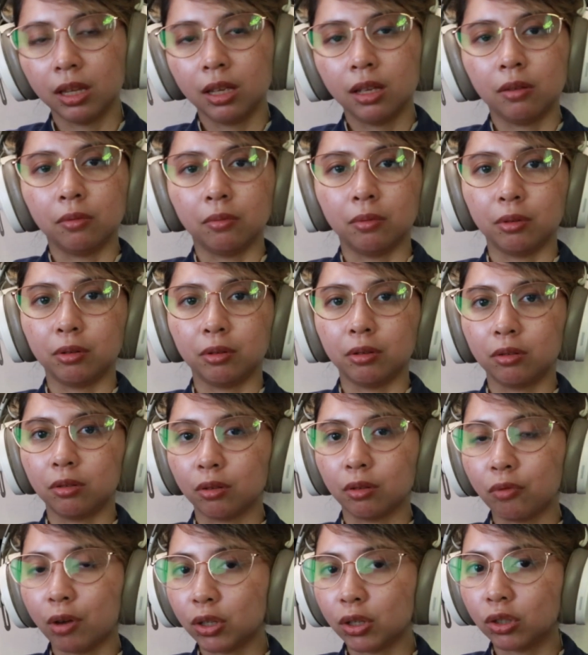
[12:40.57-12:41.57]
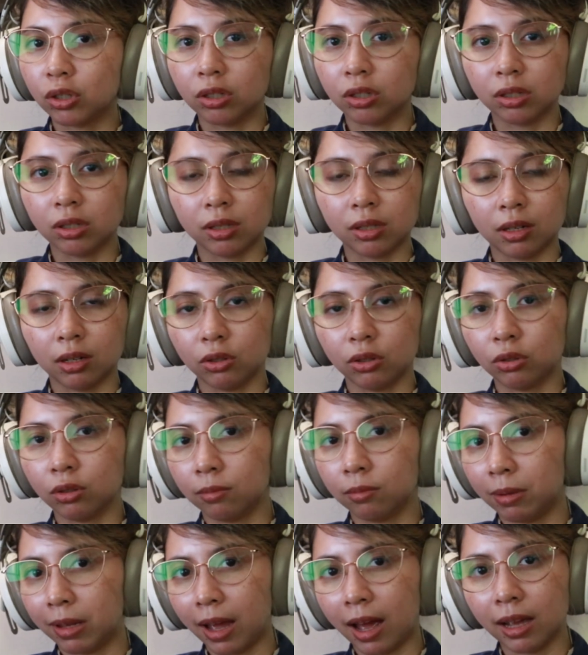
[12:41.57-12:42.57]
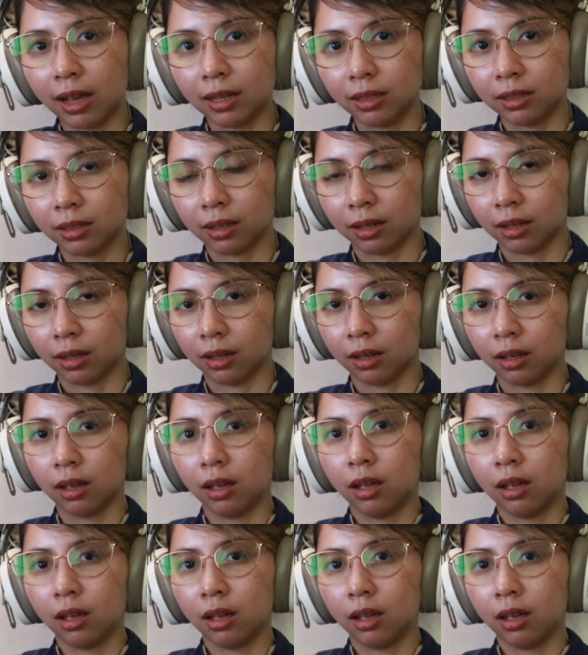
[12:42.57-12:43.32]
What are the questions that I should be asking?